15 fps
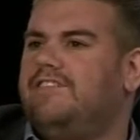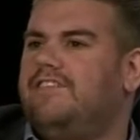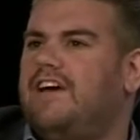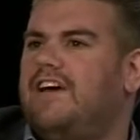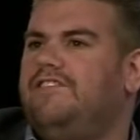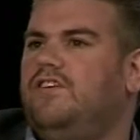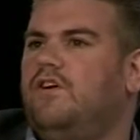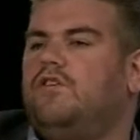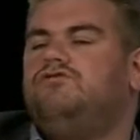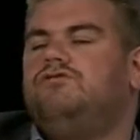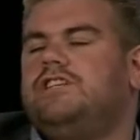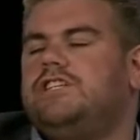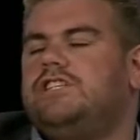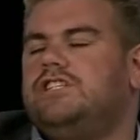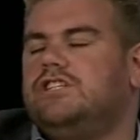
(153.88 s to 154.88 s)
of your
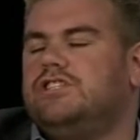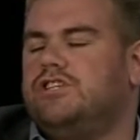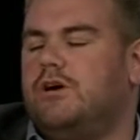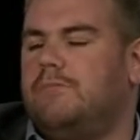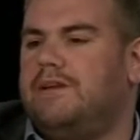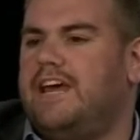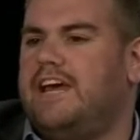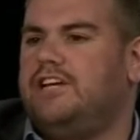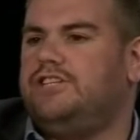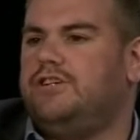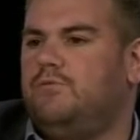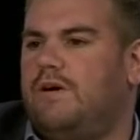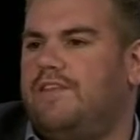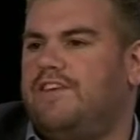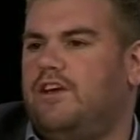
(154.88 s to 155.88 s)
traditional
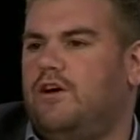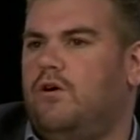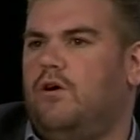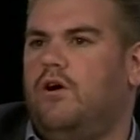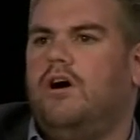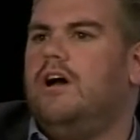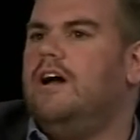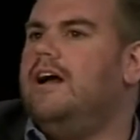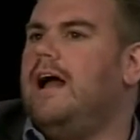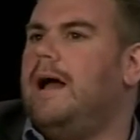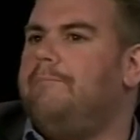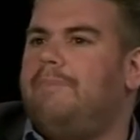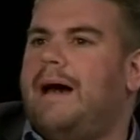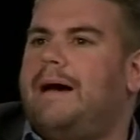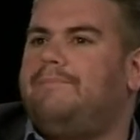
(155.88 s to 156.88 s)
denomination, whether you're
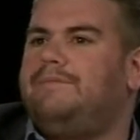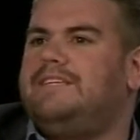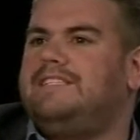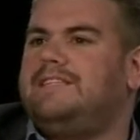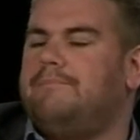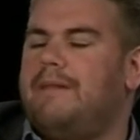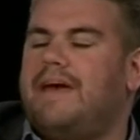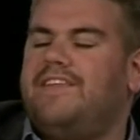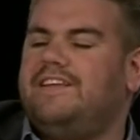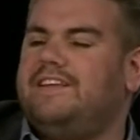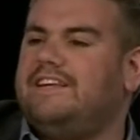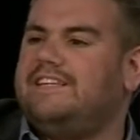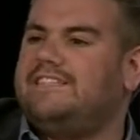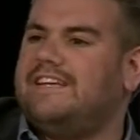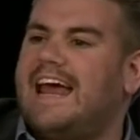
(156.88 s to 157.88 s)
a Baptist, a
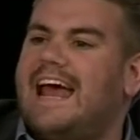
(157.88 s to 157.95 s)
Methodist, an